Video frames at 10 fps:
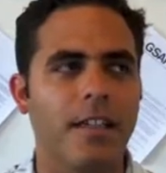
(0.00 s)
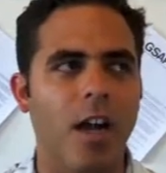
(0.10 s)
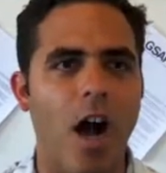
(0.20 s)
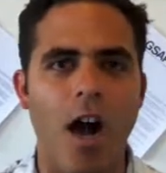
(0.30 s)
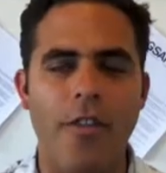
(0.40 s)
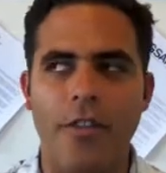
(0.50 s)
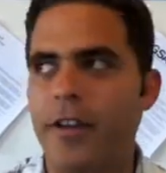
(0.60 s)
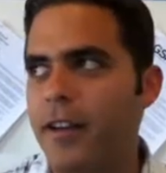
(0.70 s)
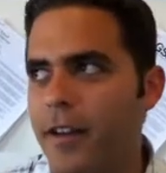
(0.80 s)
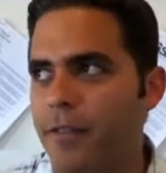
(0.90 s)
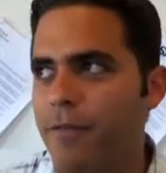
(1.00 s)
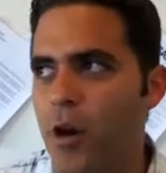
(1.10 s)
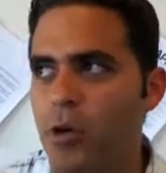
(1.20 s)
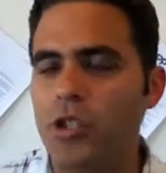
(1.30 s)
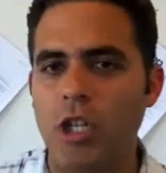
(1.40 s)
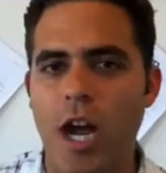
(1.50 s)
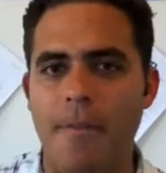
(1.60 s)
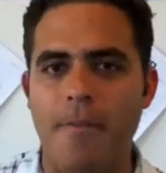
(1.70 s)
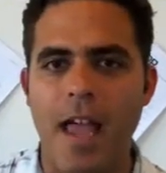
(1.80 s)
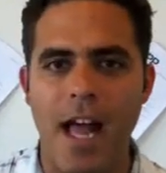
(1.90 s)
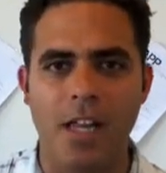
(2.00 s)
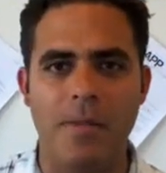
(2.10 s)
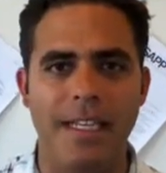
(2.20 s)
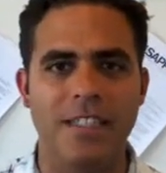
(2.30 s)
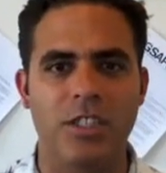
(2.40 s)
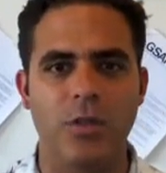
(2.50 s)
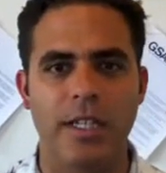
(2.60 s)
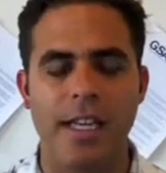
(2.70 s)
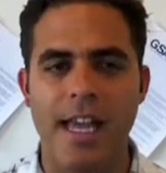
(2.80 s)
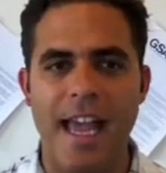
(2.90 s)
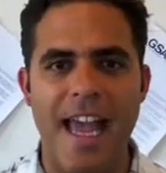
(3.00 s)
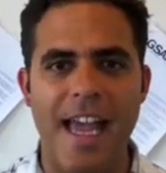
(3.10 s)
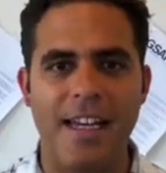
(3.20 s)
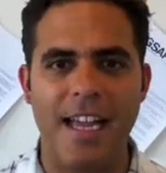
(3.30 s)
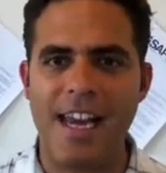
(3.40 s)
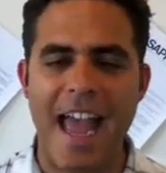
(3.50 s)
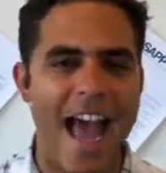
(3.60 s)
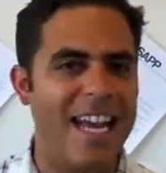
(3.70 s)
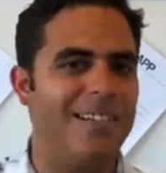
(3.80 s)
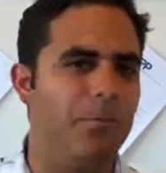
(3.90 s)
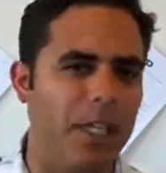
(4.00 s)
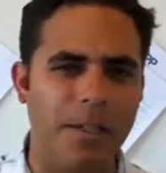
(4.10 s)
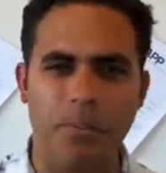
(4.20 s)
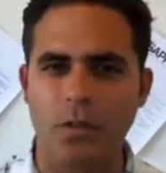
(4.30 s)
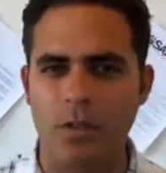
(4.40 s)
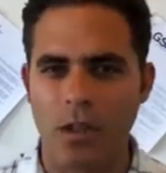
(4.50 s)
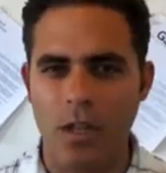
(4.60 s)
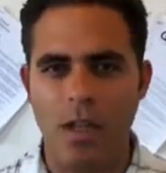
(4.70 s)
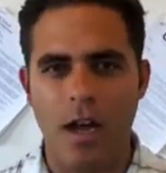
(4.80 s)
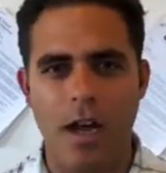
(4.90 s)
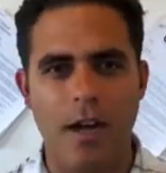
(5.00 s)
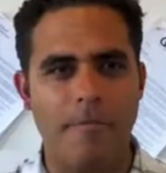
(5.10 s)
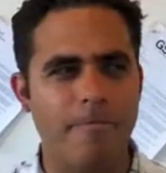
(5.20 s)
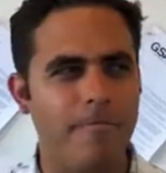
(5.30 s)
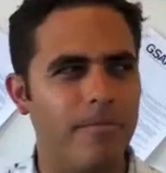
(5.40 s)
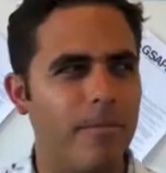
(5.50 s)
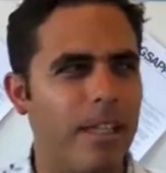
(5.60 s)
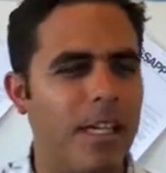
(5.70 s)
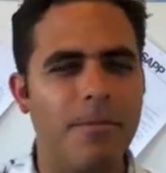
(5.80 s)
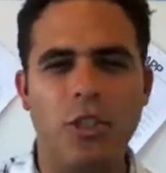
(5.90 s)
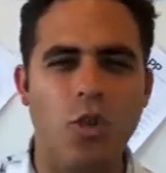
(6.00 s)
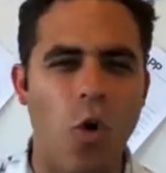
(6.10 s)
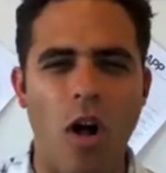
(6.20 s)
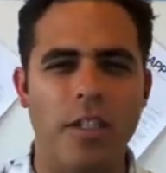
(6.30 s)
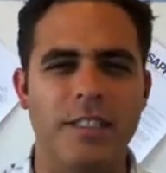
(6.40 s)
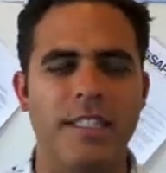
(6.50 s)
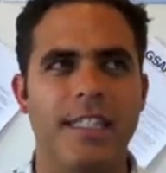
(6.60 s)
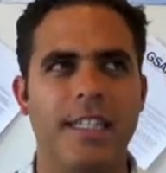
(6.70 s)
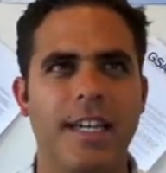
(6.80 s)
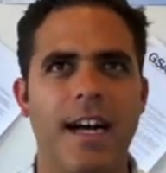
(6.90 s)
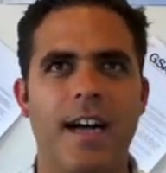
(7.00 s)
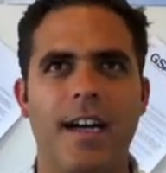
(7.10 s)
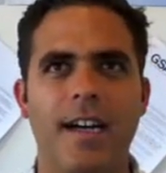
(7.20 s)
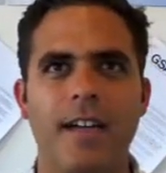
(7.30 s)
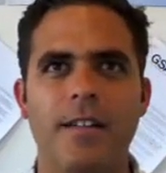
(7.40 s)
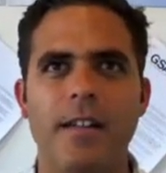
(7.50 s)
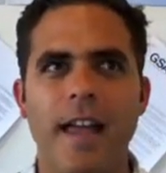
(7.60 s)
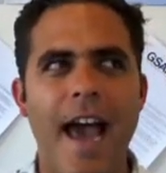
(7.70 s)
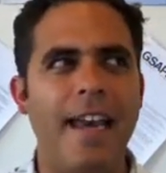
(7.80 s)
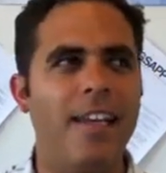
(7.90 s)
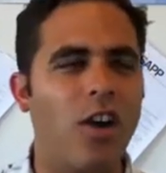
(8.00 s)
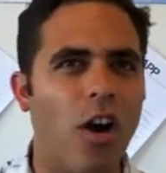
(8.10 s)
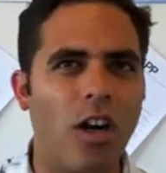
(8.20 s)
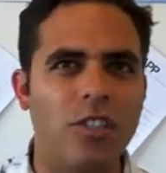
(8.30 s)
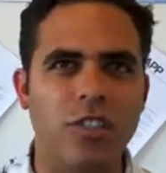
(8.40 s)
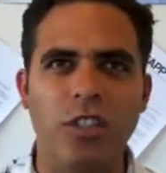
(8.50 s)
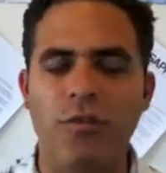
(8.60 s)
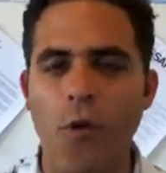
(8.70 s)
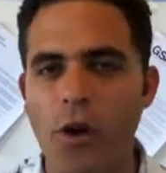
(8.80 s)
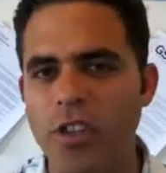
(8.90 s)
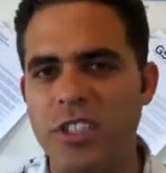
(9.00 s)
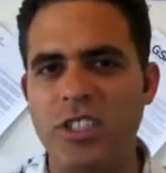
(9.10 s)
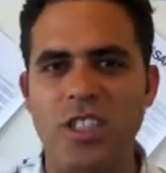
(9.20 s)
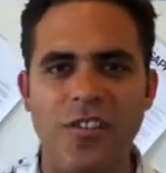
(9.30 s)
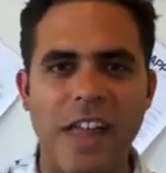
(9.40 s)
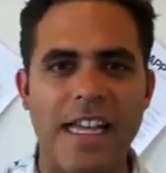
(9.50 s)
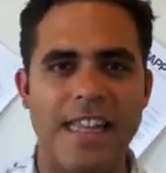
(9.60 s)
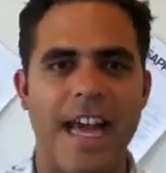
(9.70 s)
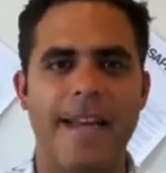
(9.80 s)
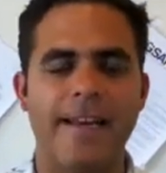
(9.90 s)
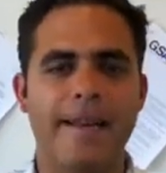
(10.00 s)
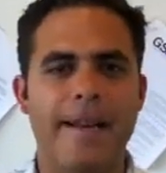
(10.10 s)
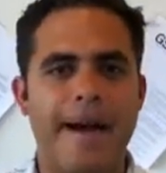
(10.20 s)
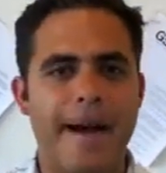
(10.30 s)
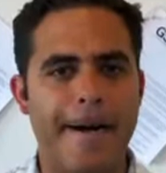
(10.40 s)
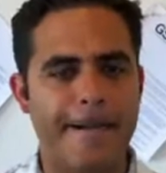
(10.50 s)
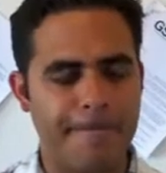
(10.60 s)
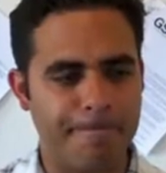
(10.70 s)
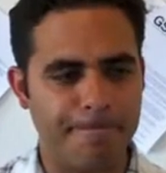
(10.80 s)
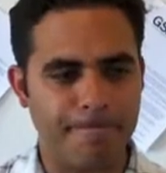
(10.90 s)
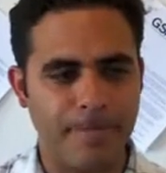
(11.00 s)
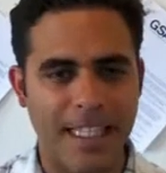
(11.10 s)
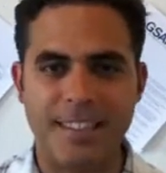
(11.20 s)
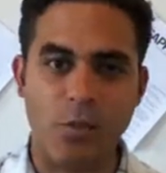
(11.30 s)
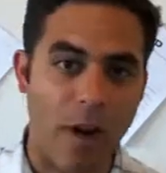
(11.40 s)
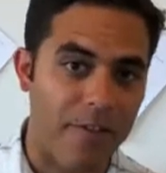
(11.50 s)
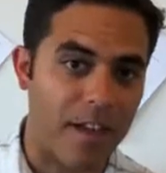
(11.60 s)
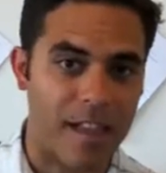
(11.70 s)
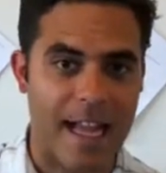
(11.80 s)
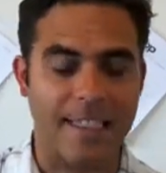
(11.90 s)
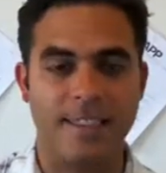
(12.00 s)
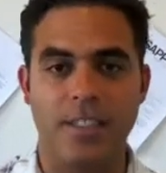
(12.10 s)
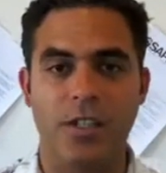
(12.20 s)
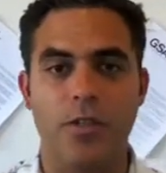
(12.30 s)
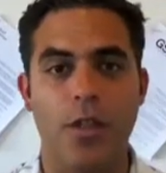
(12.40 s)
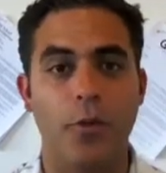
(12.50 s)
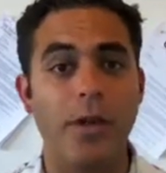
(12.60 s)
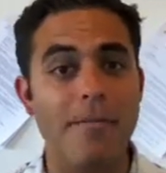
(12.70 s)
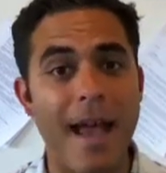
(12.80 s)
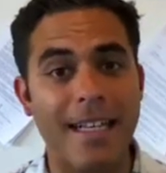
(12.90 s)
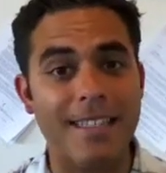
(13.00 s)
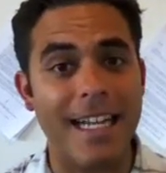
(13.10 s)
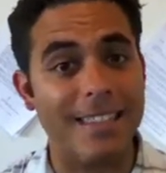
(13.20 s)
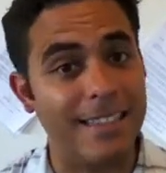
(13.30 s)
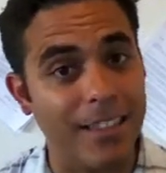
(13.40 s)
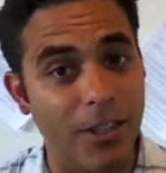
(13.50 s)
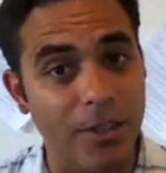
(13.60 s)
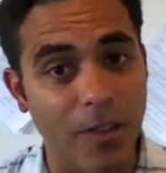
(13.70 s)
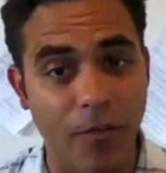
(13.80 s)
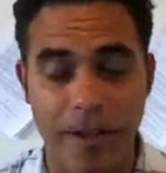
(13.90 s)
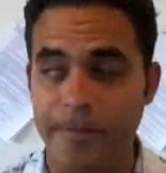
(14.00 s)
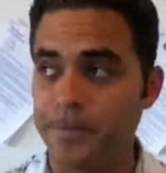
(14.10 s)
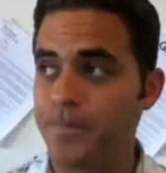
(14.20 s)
the Photoshop element into it and kind of adding people, image quality, adding cars, little foliage, stuff like that. That's the Revit class. The 3D Max class is a little different.